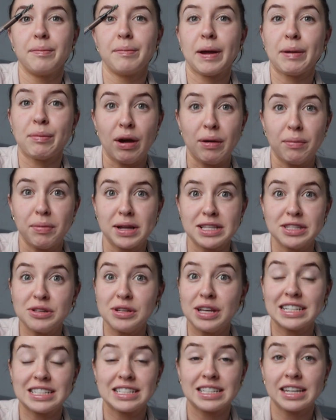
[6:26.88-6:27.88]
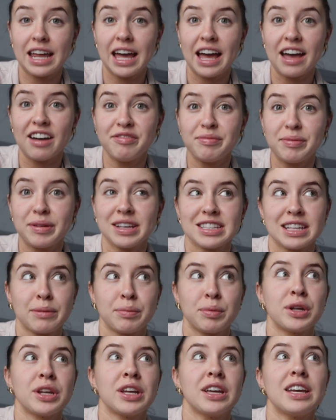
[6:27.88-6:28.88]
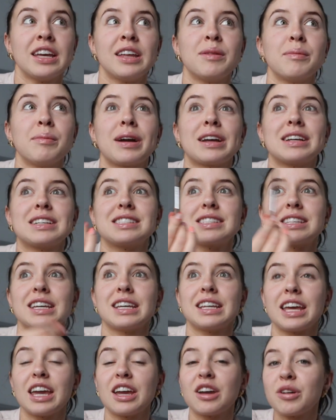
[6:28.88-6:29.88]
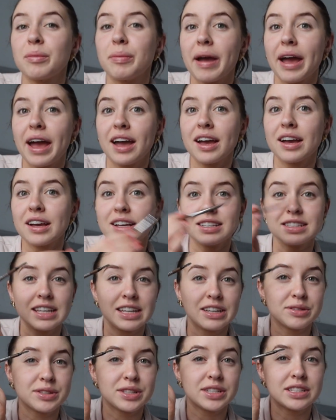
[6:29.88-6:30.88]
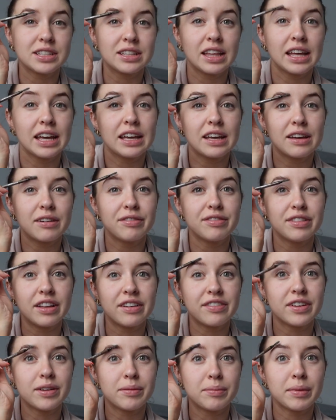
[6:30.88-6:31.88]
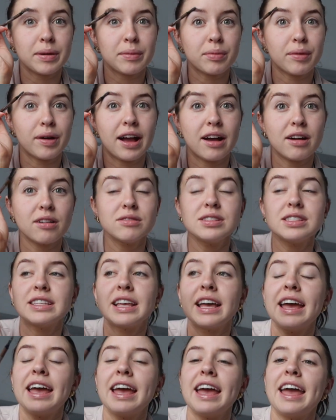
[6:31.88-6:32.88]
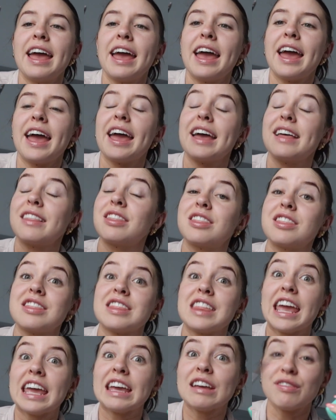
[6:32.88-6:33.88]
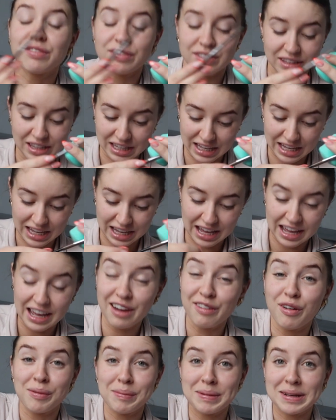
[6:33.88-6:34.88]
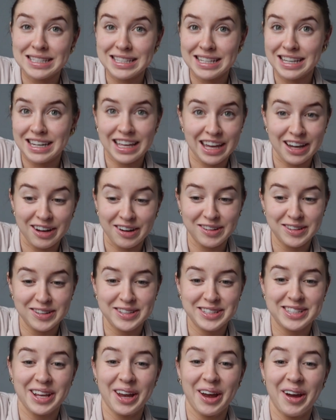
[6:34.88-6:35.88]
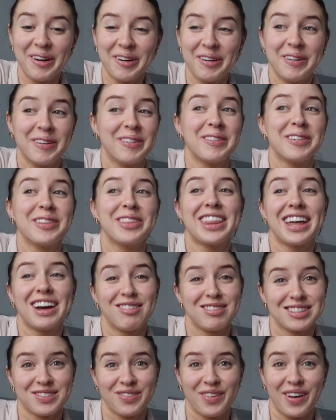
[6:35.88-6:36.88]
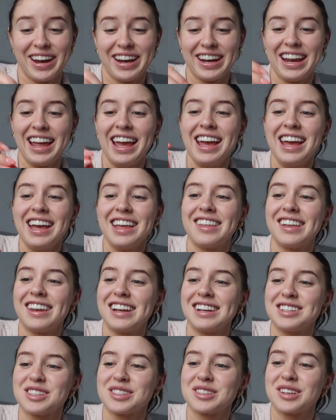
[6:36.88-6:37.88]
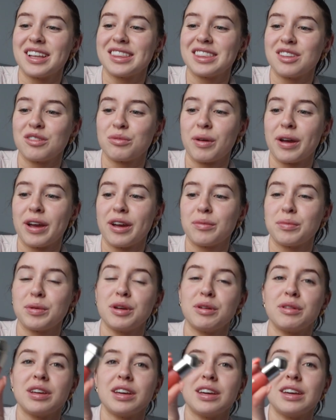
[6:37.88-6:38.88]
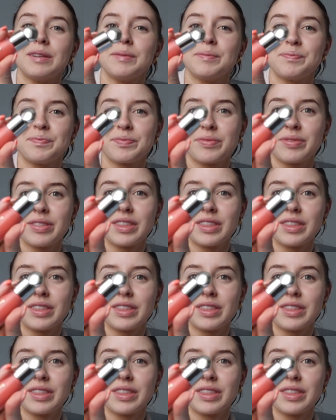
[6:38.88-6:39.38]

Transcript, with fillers: my brow pencil I did have because I put it in my skincare bag because I use it to like fluff up my brows. Thankfully, I have all my skincare, so that was fine. Then I just got the Rare Beauty